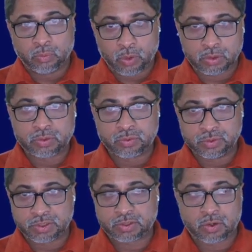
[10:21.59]
walk
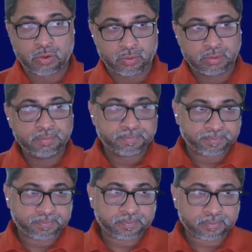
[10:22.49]
through this code
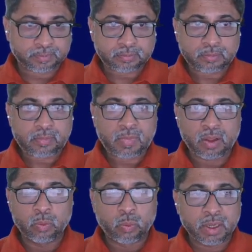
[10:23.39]

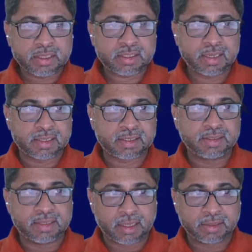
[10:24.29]
once
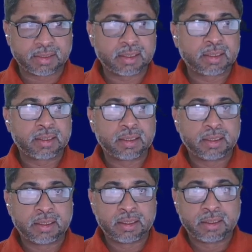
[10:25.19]
it's done
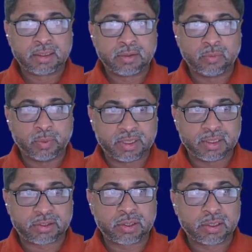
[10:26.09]

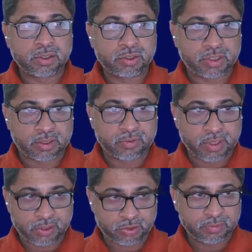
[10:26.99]
with its
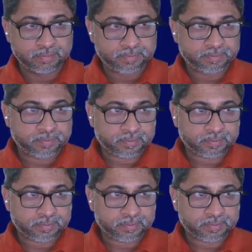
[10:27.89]
generation.